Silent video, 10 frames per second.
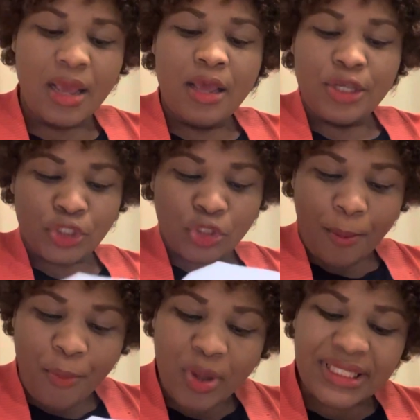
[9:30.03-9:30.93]

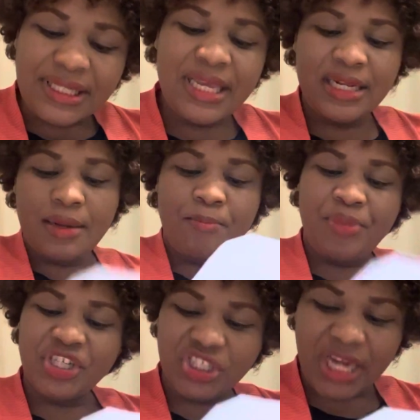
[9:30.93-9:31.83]
supporting
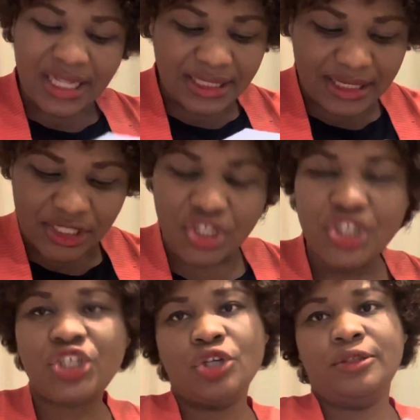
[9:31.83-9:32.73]
patient
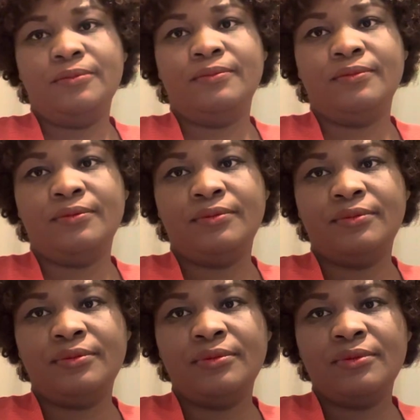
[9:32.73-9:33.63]
decision
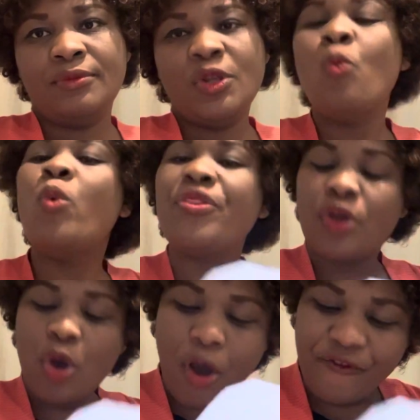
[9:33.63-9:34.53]

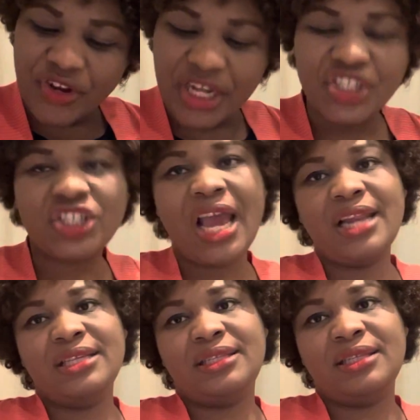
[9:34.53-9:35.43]
with
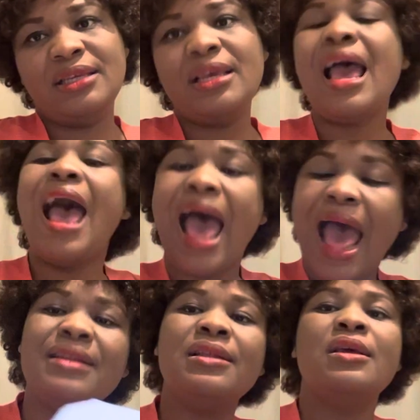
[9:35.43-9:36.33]
confidentiality
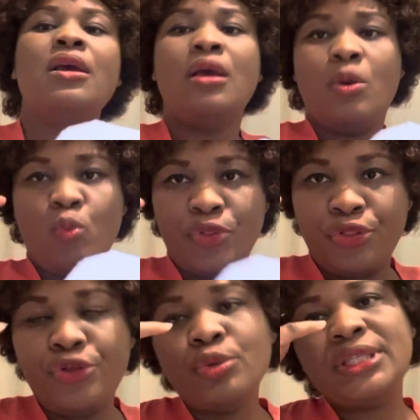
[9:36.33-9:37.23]
and
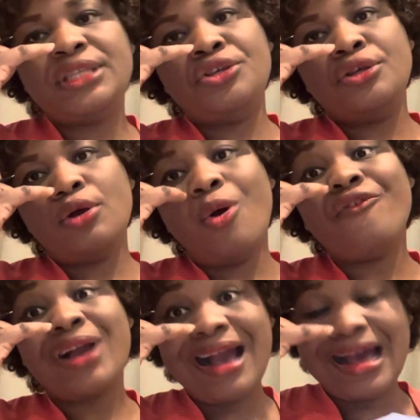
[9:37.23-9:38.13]
with duty
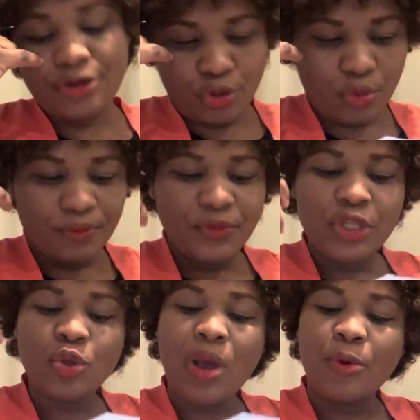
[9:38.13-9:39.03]
of candor.
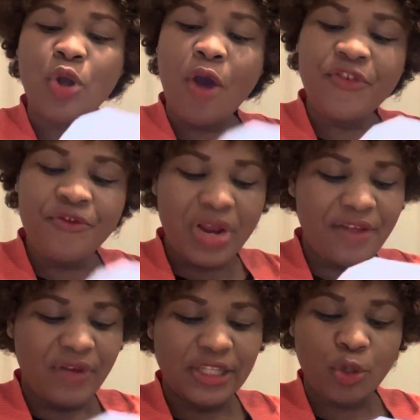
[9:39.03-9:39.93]
So I would offer
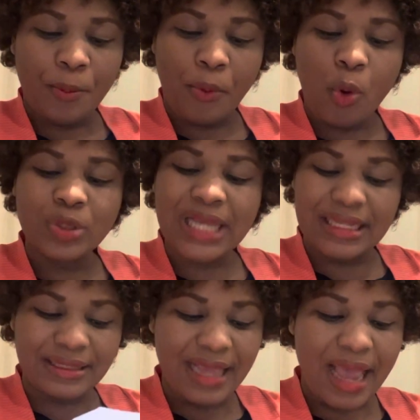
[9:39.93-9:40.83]
relevant support
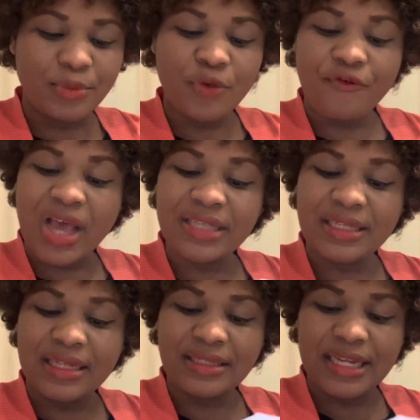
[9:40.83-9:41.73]
and time to
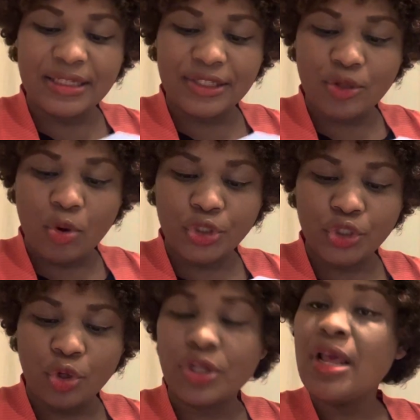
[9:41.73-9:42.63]
facilitate
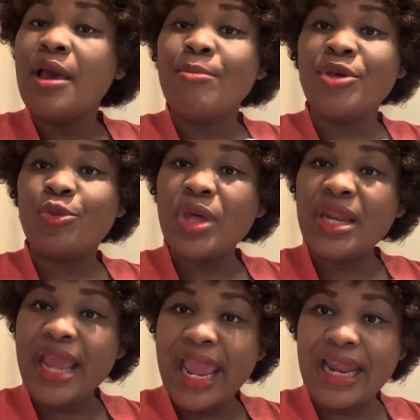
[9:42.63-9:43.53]
discussion
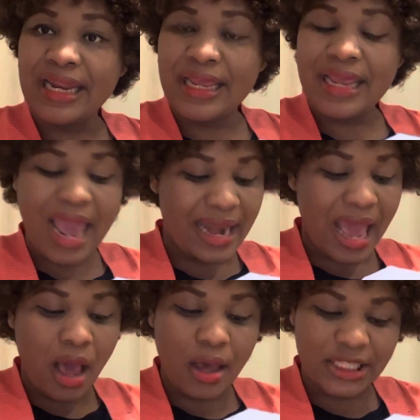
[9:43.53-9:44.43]
between Ellie and her
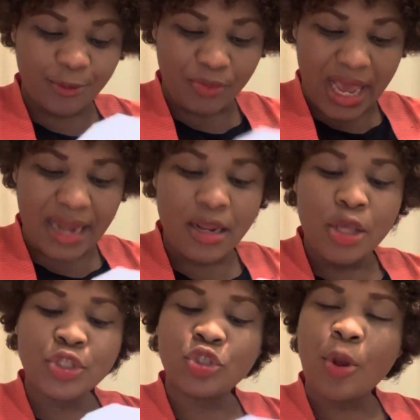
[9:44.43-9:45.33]
husband,
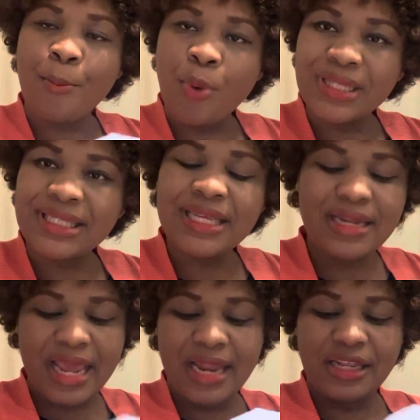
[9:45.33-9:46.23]

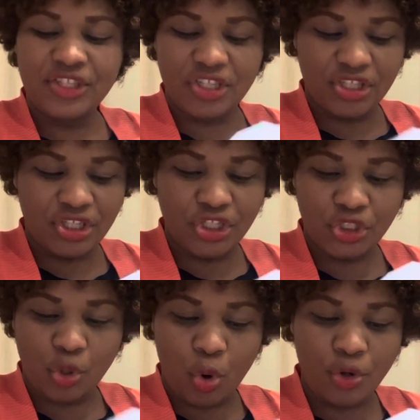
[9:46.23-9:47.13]
supporting Ellie's
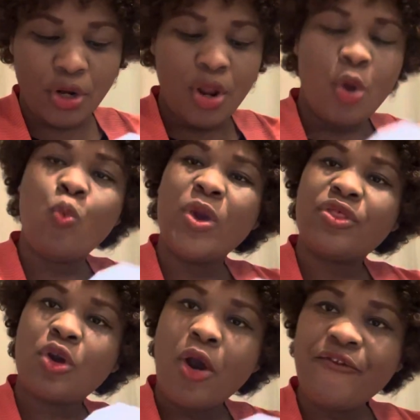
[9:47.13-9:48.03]
decision
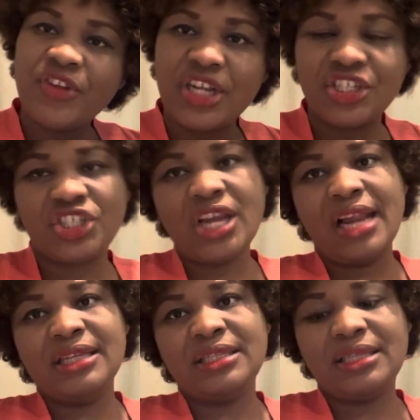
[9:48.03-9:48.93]
with
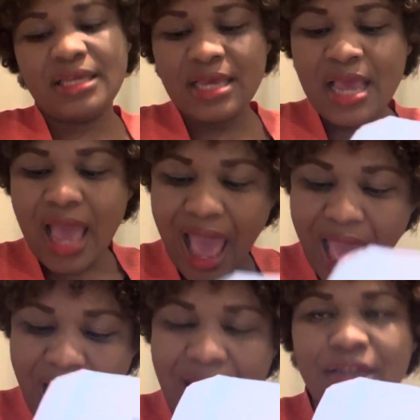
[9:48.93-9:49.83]
confidentiality
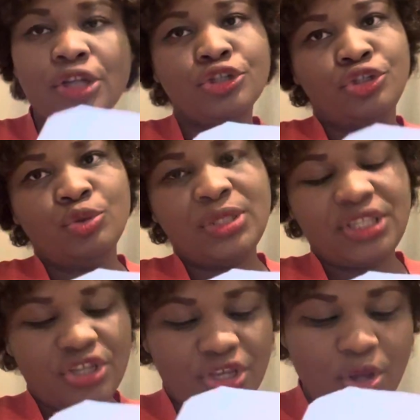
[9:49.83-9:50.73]
and
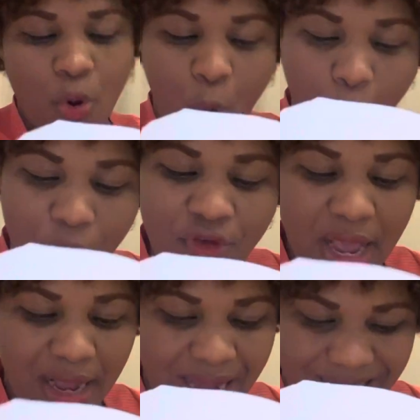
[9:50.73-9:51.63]
duty of
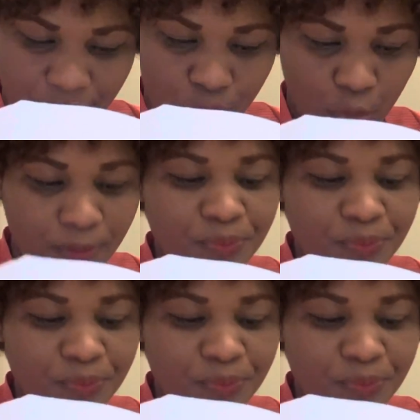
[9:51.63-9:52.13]
candor.